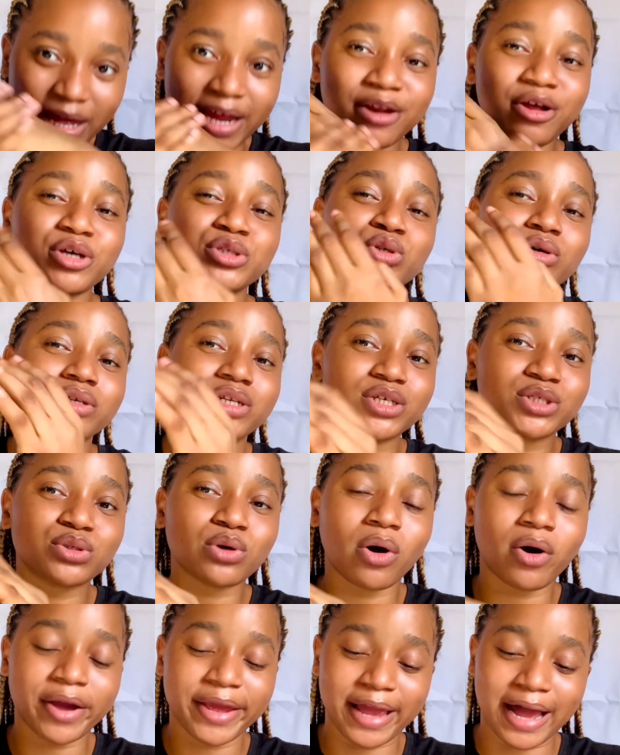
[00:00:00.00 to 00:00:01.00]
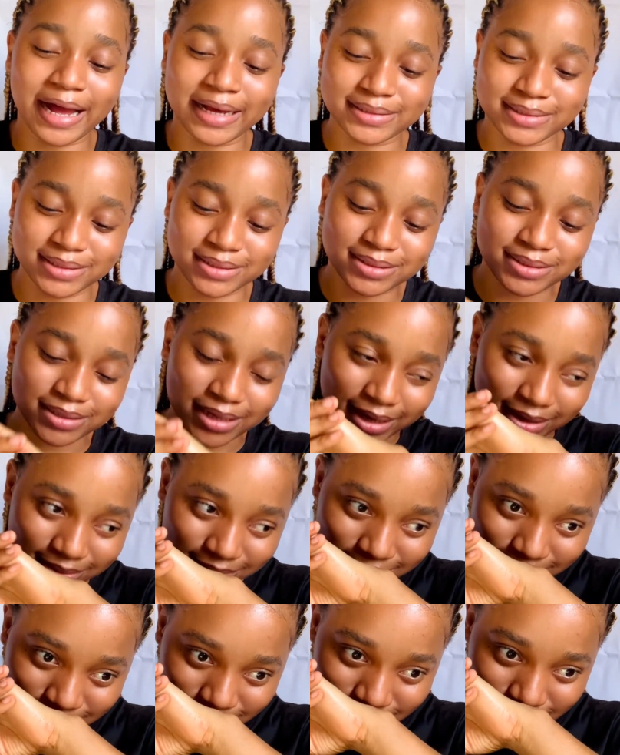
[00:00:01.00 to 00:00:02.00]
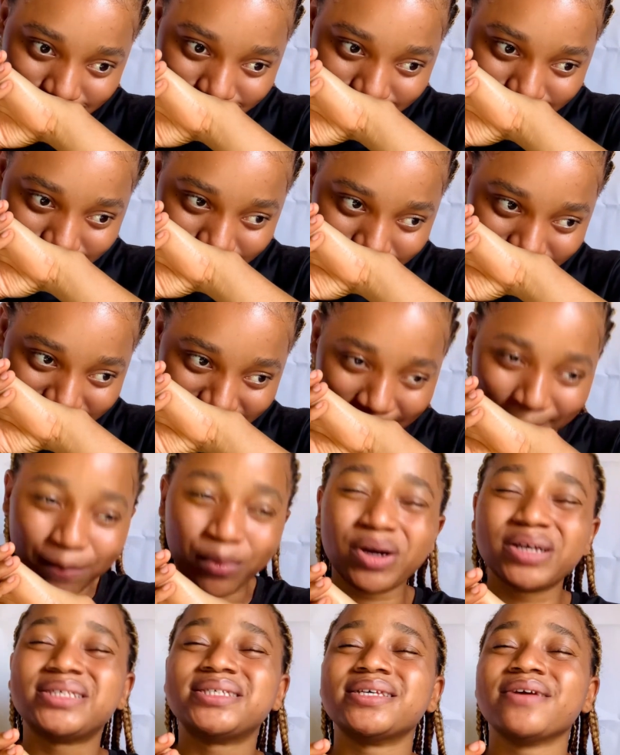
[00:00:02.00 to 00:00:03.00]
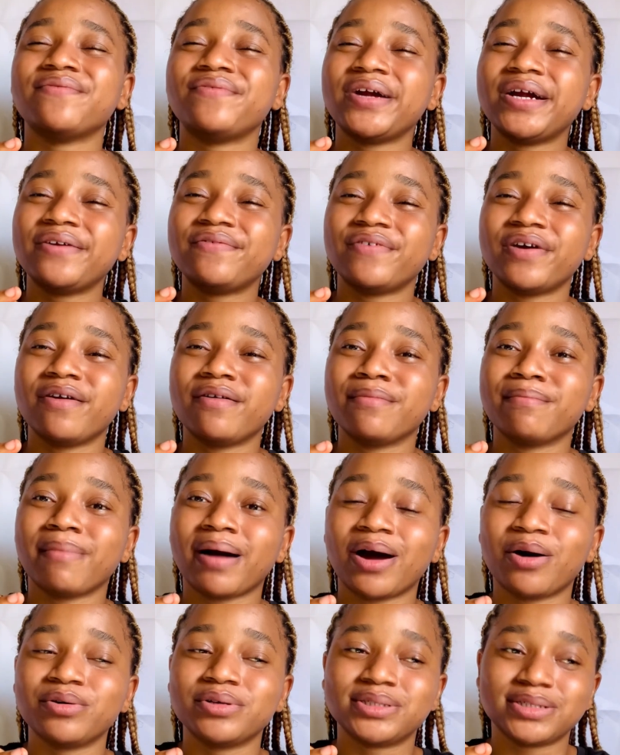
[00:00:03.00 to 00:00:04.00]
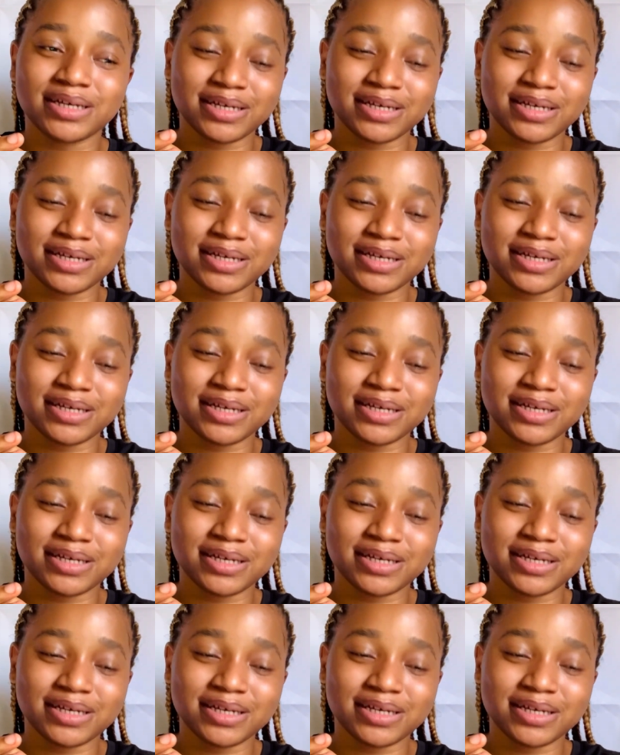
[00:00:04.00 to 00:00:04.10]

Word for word: And also, this oil has a scent, but it's a very, very mild